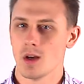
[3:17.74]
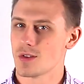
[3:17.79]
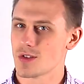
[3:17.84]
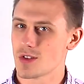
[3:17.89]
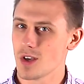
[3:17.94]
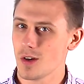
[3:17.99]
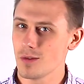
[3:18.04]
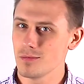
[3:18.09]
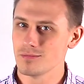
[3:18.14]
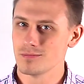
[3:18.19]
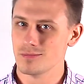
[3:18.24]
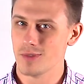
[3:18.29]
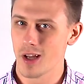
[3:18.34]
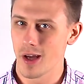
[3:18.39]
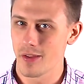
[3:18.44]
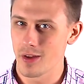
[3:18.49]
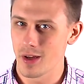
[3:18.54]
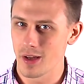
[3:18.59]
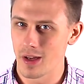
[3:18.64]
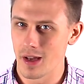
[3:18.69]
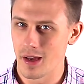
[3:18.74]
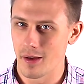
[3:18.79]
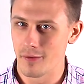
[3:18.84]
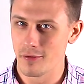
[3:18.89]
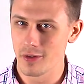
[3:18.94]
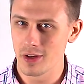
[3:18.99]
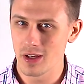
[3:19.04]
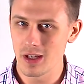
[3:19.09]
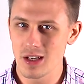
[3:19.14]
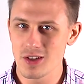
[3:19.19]
So, now that you
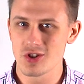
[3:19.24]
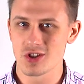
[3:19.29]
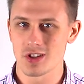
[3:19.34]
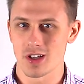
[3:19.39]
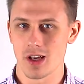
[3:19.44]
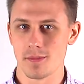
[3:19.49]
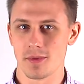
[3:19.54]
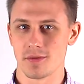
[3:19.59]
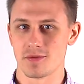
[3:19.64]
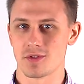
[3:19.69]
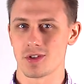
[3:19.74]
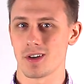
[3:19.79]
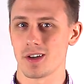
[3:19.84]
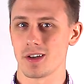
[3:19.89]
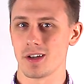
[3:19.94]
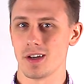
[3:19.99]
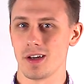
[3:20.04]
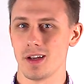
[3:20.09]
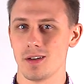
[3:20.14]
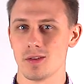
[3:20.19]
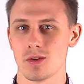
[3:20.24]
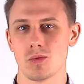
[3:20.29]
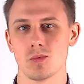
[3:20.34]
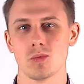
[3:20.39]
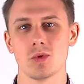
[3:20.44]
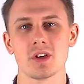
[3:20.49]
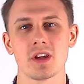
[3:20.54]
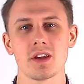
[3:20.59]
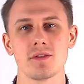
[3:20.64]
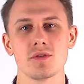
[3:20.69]
have each type of targeting,
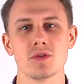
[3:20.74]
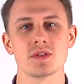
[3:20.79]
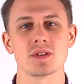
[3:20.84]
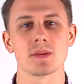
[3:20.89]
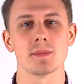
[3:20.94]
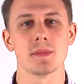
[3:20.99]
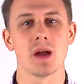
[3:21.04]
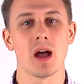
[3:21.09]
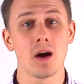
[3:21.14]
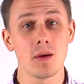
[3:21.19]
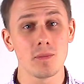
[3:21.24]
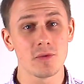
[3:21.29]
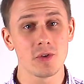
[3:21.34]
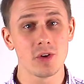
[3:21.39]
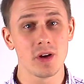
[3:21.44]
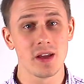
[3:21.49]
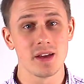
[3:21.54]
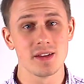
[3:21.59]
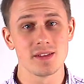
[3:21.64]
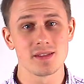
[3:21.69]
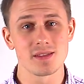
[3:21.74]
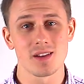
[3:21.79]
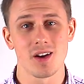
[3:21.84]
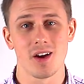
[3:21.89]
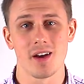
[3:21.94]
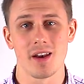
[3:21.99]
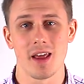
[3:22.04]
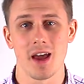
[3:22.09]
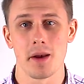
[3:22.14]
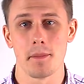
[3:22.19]
we'll give you some helpful hints
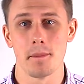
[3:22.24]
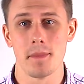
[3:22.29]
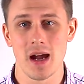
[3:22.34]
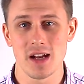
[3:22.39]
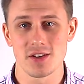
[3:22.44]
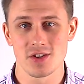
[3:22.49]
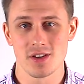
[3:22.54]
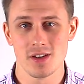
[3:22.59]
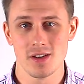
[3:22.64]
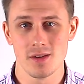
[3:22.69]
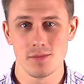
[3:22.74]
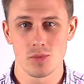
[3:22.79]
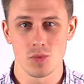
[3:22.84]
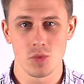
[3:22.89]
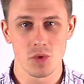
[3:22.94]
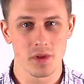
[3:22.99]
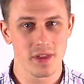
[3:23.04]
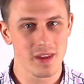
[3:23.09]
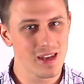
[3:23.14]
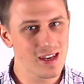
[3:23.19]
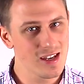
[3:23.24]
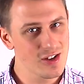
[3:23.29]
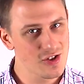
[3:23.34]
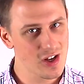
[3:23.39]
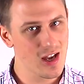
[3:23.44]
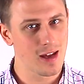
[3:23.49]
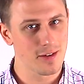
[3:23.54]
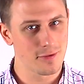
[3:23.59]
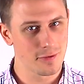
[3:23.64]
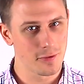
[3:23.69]
on how to match them with each
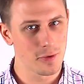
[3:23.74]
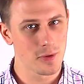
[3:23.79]
ad